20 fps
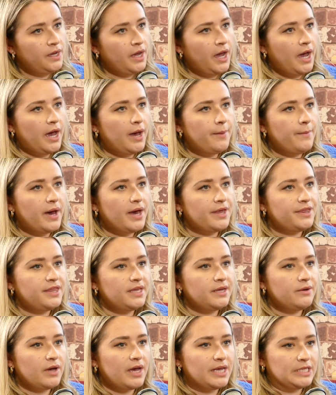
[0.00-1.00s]
I
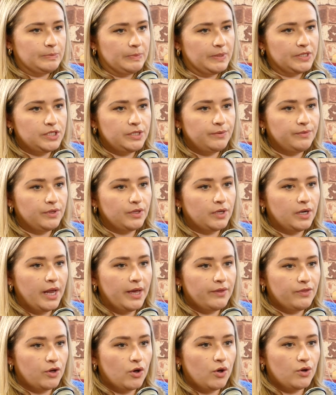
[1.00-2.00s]
think especially with
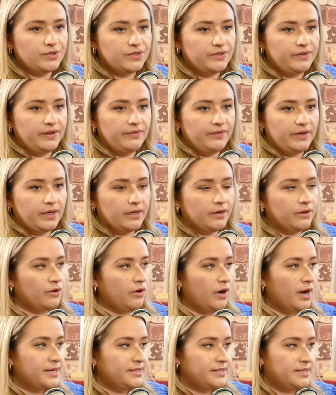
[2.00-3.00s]
the cost of living
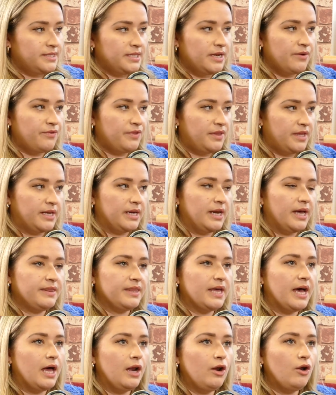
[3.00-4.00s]
crisis and everything like
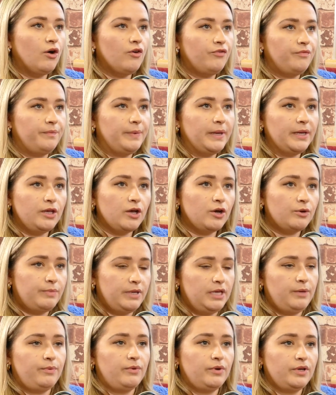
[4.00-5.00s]
that, a lot of young
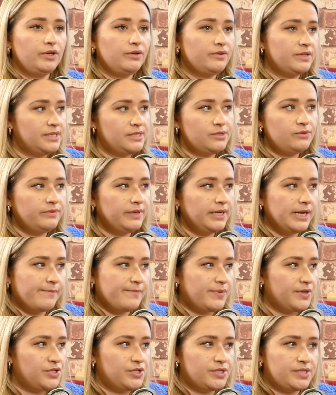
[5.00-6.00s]
people, you know, they're still really
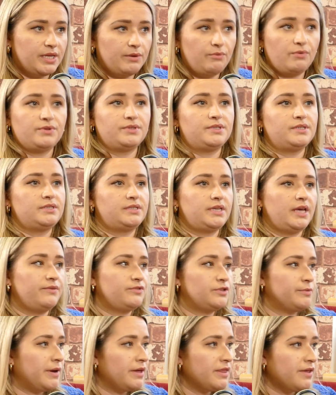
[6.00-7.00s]
ambitious. They want to save
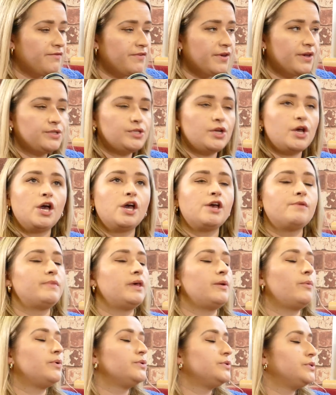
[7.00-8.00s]
to buy their first home.
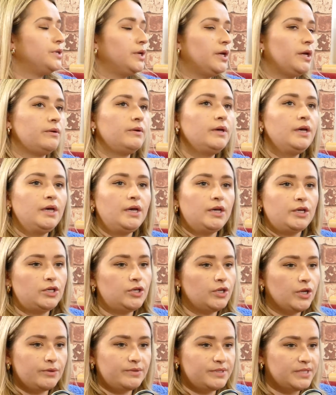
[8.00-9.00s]
They want to, you
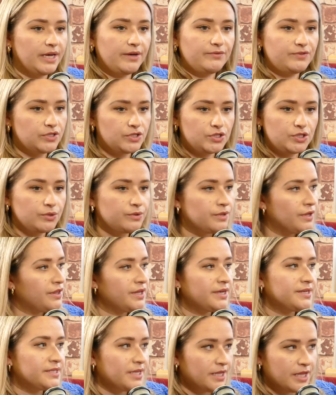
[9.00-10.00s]
know, save to do the
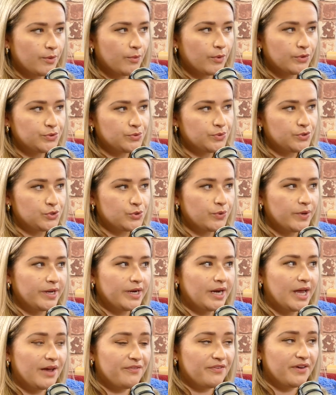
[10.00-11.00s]
things that they want to enjoy in
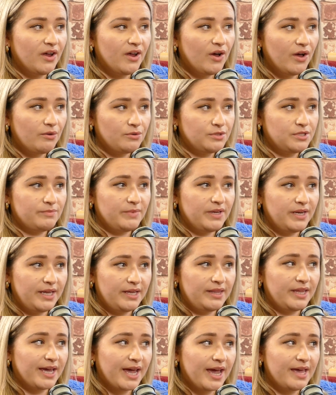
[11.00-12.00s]
life. ultimately
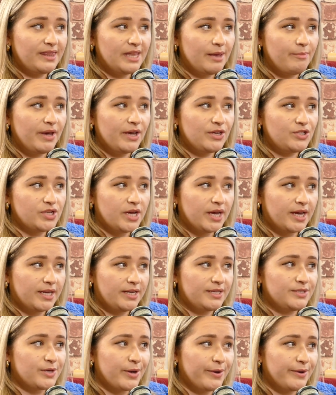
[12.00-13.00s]
they're getting their paycheck and
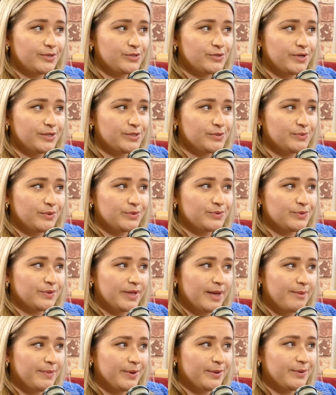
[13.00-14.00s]
it's going straight towards all
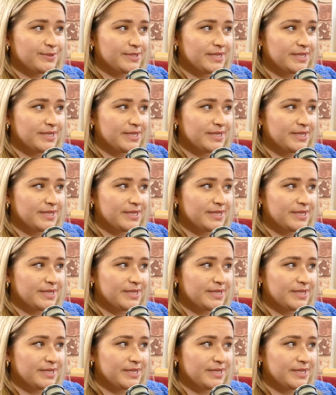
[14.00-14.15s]
their bills